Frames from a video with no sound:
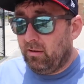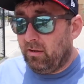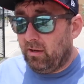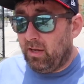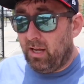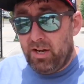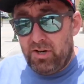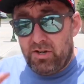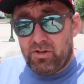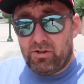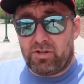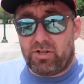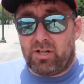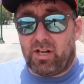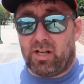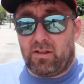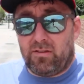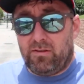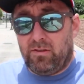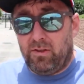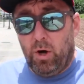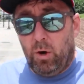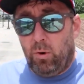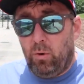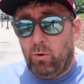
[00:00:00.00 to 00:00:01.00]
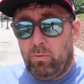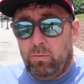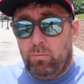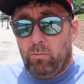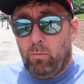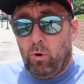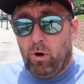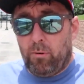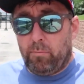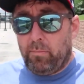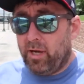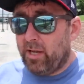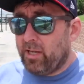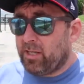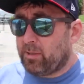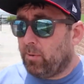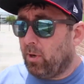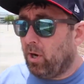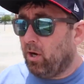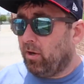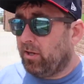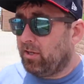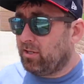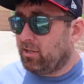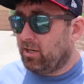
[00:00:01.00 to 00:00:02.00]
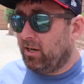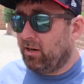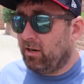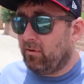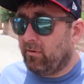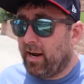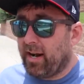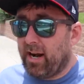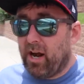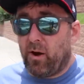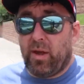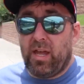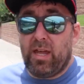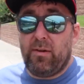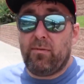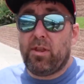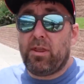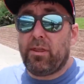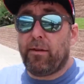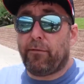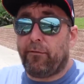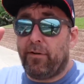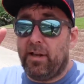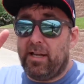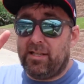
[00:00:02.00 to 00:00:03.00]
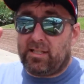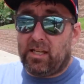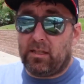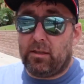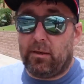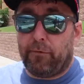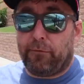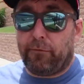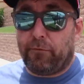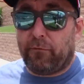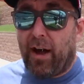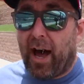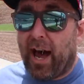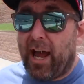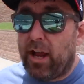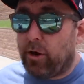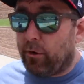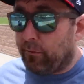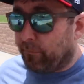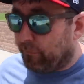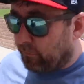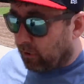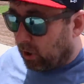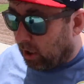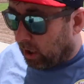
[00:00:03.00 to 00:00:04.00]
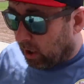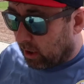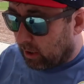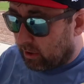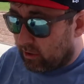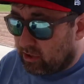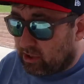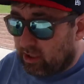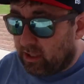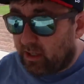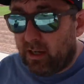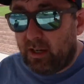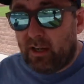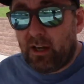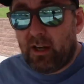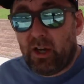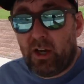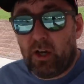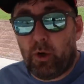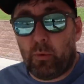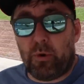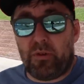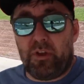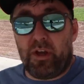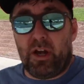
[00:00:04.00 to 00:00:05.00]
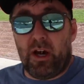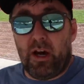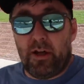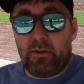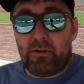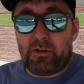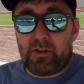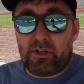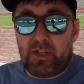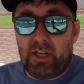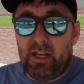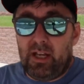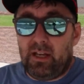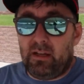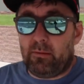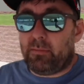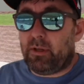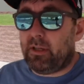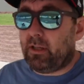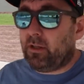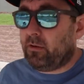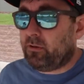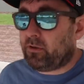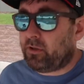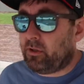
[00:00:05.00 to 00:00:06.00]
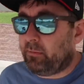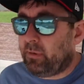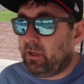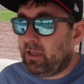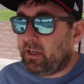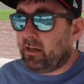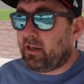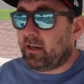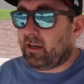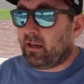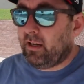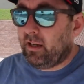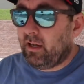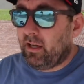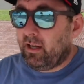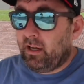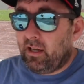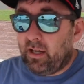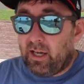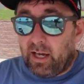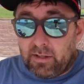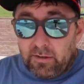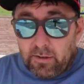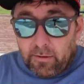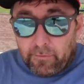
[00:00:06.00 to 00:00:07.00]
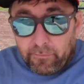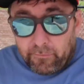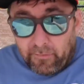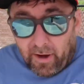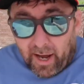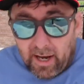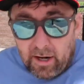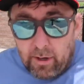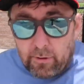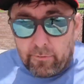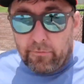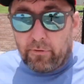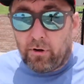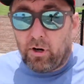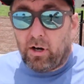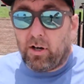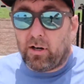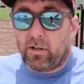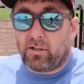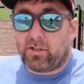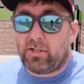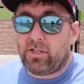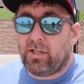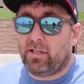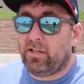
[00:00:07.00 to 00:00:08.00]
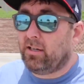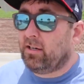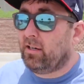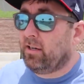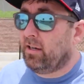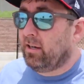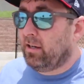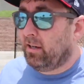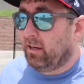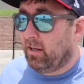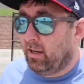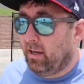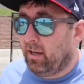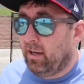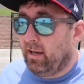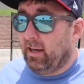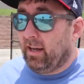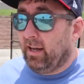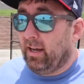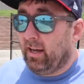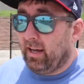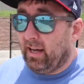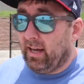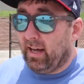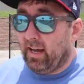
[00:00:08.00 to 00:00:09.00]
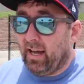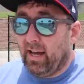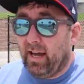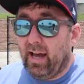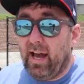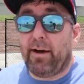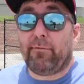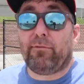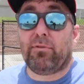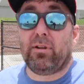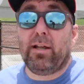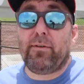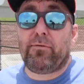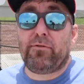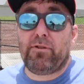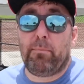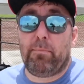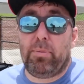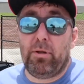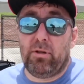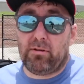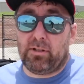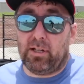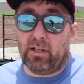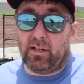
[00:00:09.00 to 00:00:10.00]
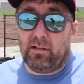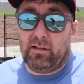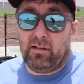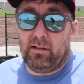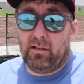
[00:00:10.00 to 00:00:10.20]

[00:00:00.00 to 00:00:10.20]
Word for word: Interesting, no more baseball is here right now. Even the, he said the Fire Frogs were the other team that used to be here and the Fire Frogs have left the building.